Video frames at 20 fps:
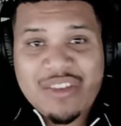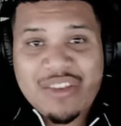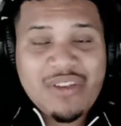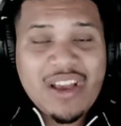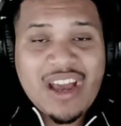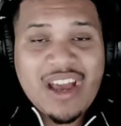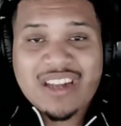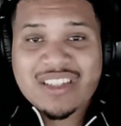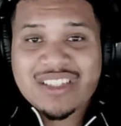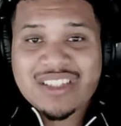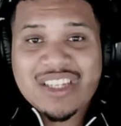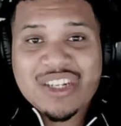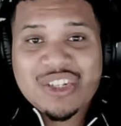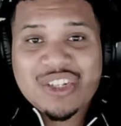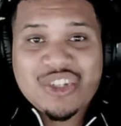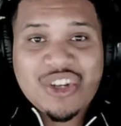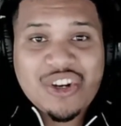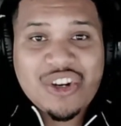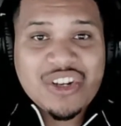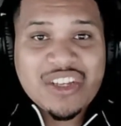You can kind of see the
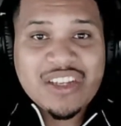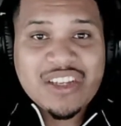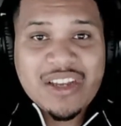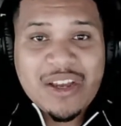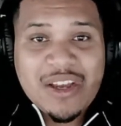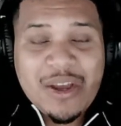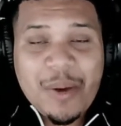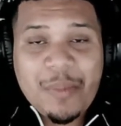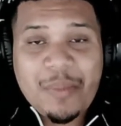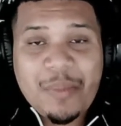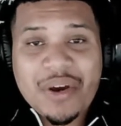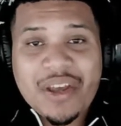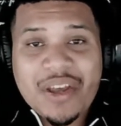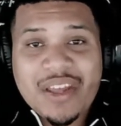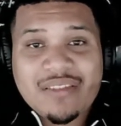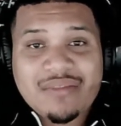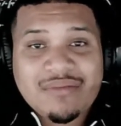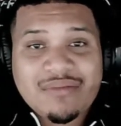journey. But